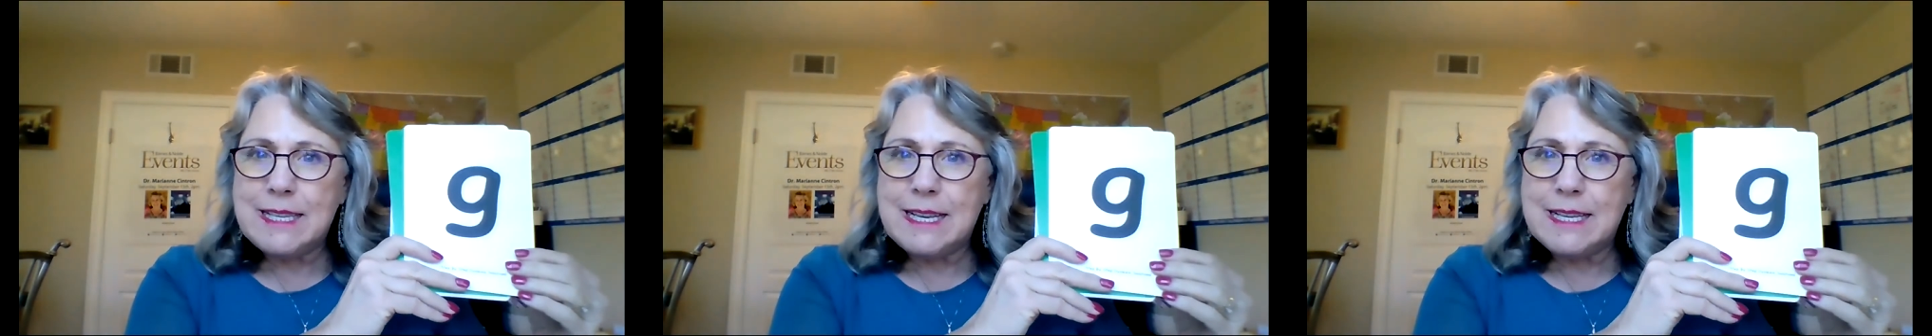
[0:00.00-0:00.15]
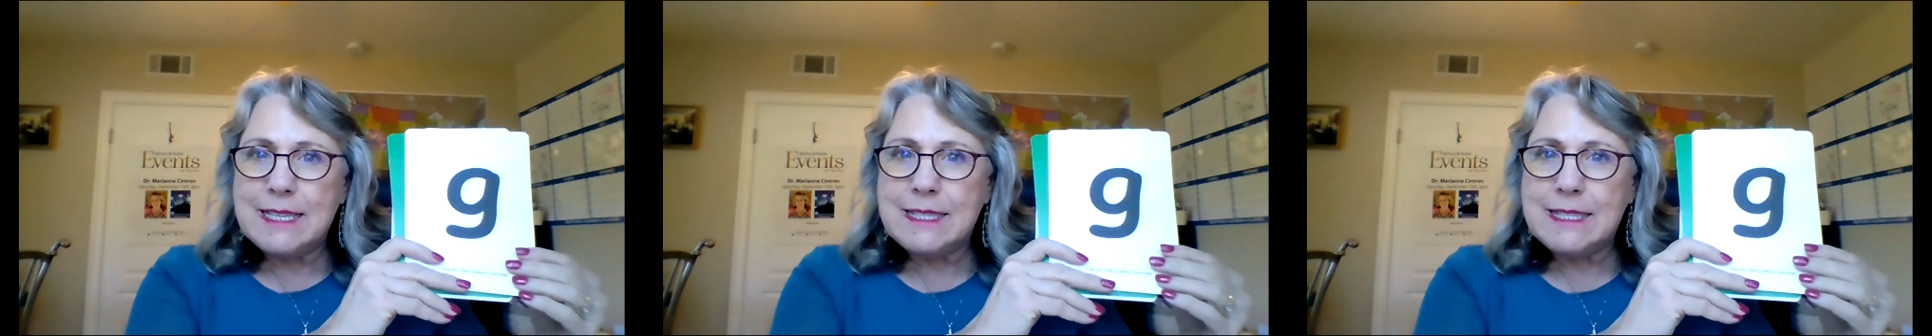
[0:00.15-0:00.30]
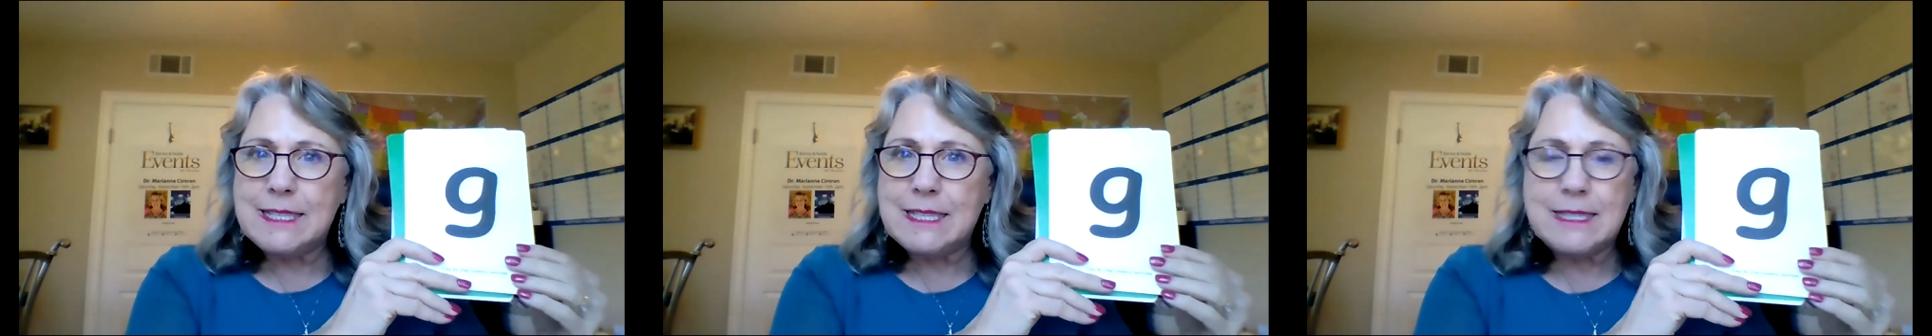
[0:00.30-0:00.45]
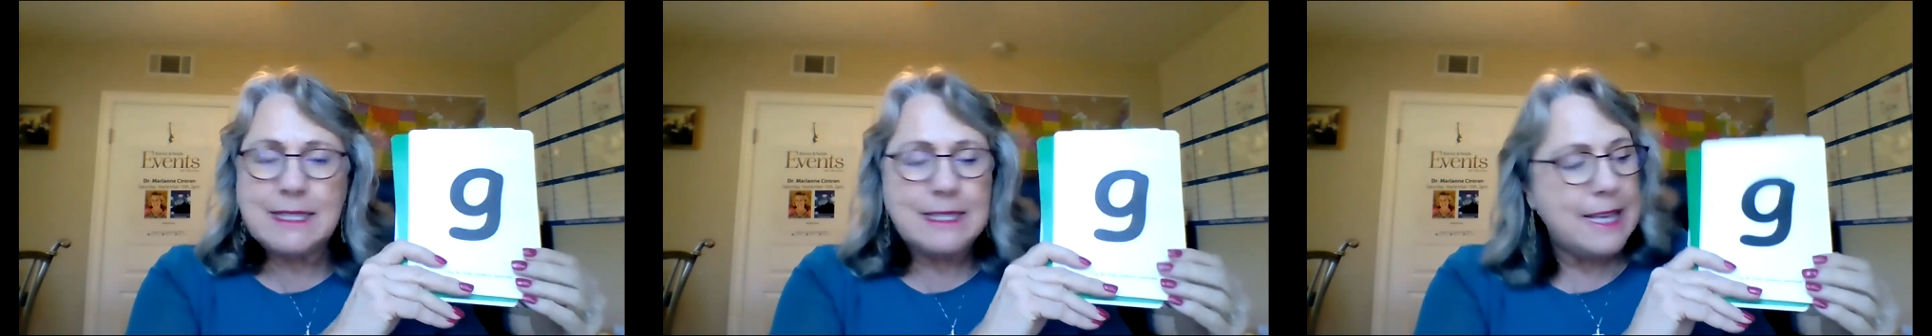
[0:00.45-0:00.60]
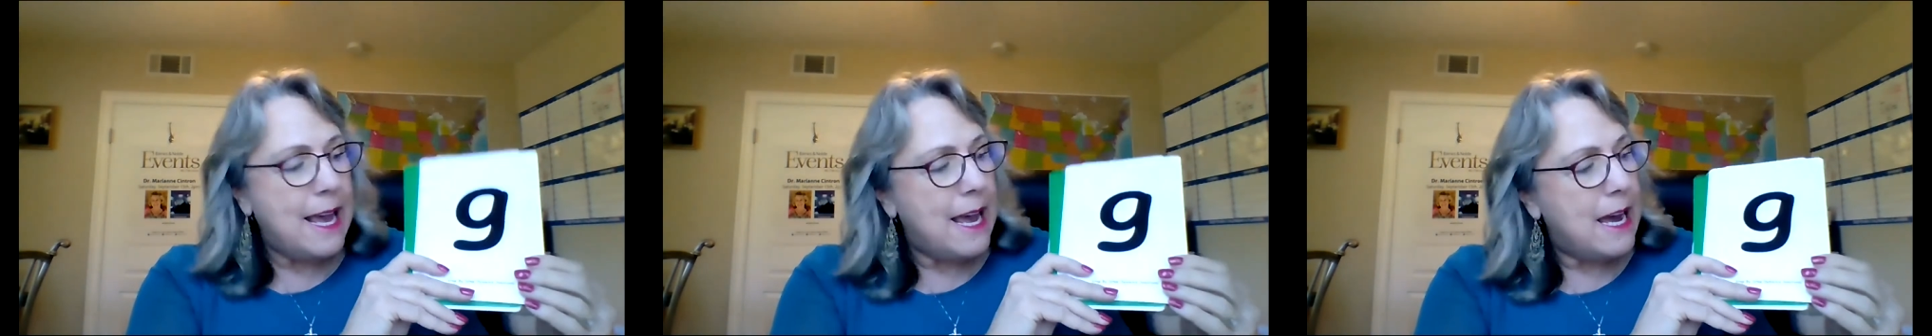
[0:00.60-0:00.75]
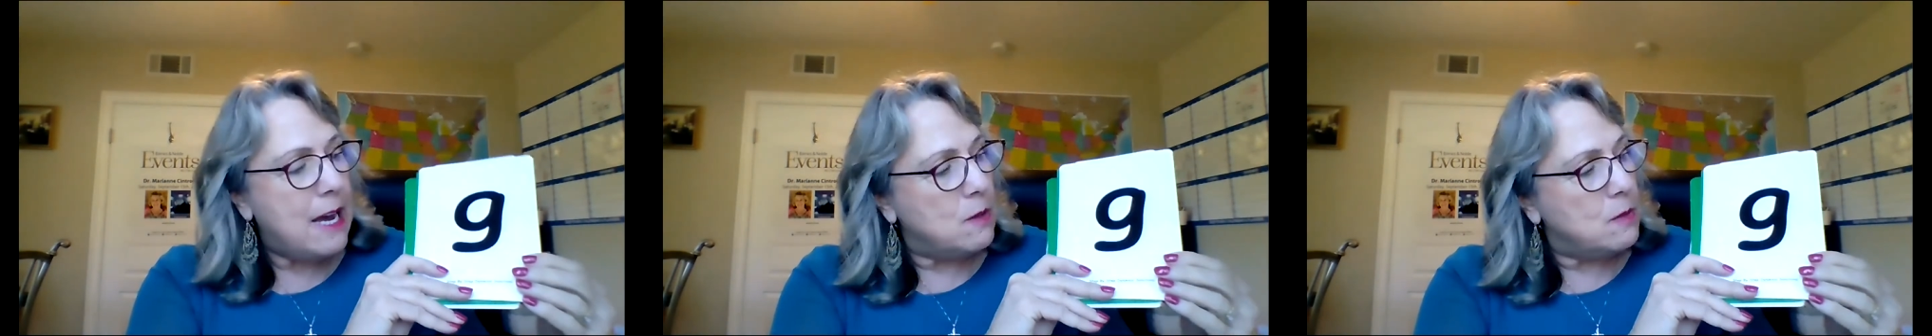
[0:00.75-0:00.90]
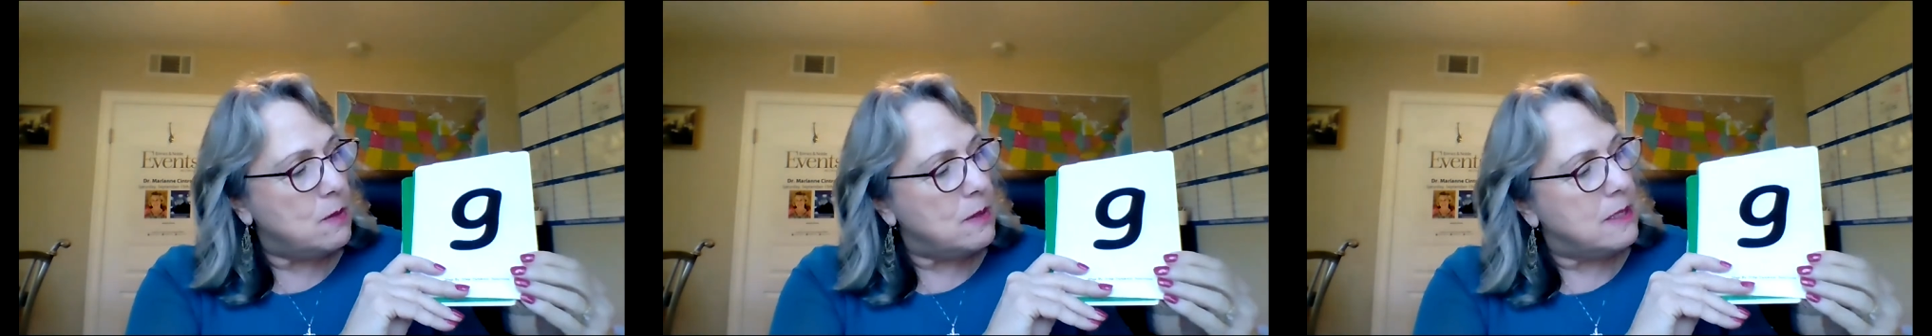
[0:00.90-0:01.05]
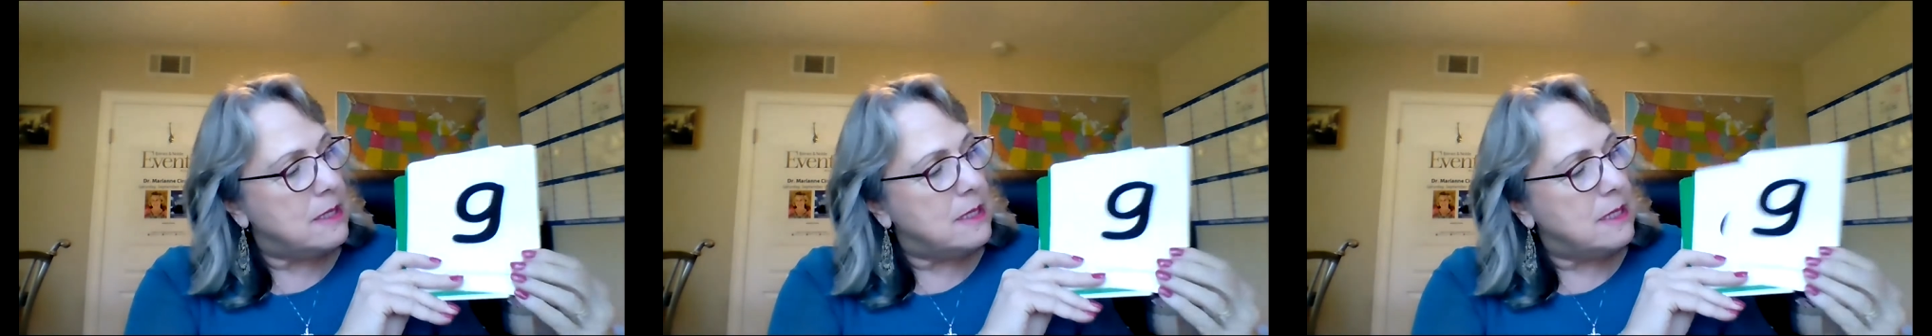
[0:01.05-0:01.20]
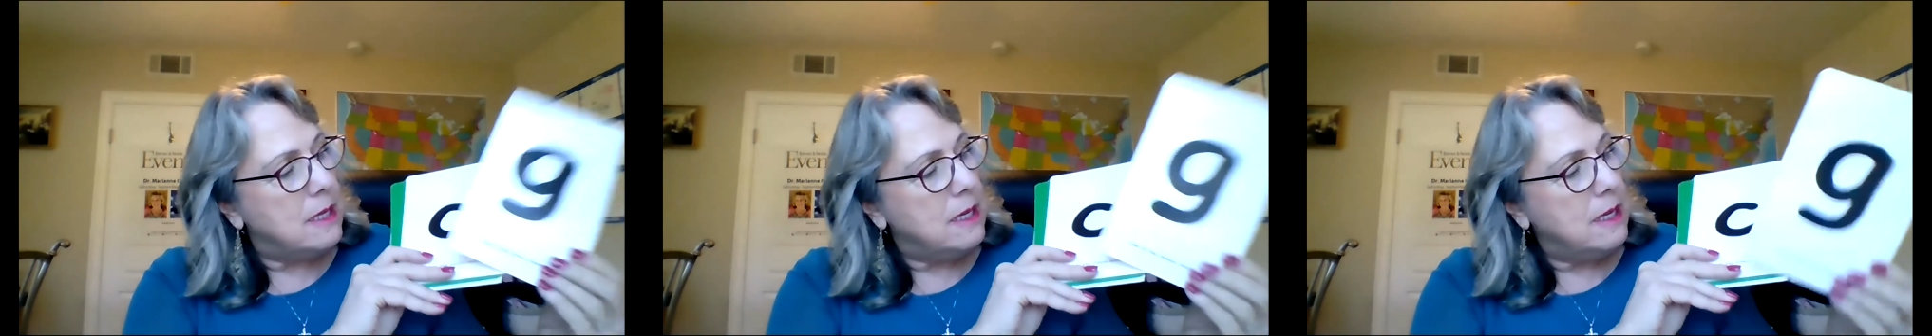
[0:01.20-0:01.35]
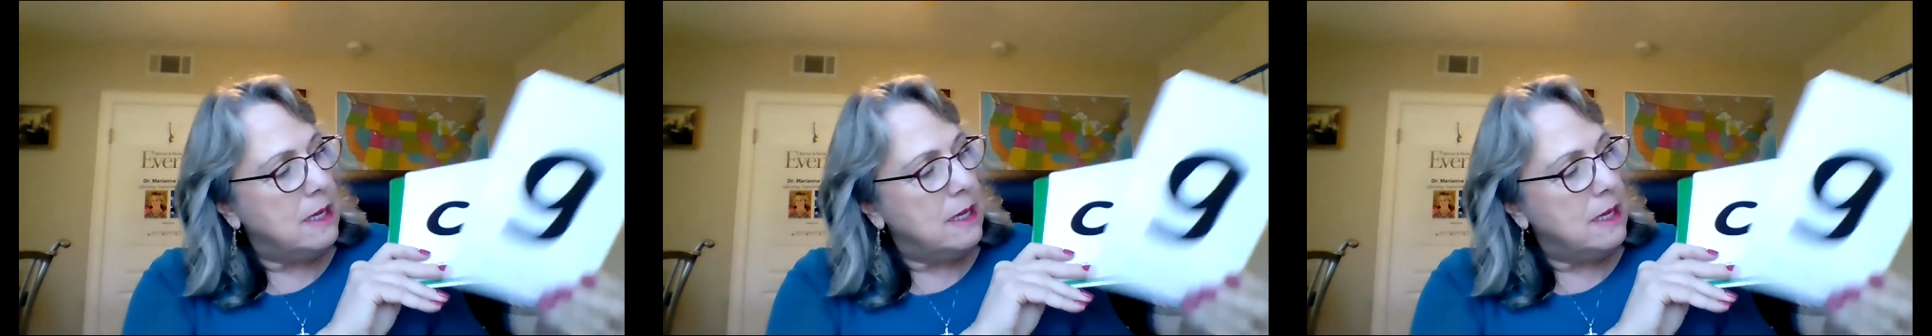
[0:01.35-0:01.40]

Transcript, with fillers: says the sounds.